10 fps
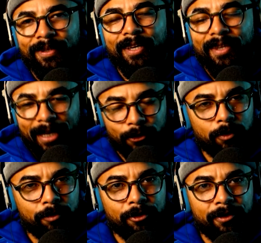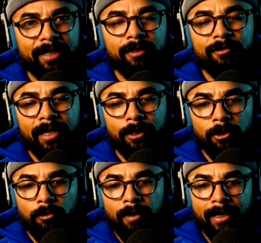That's what progressive
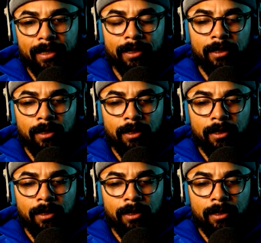technocratic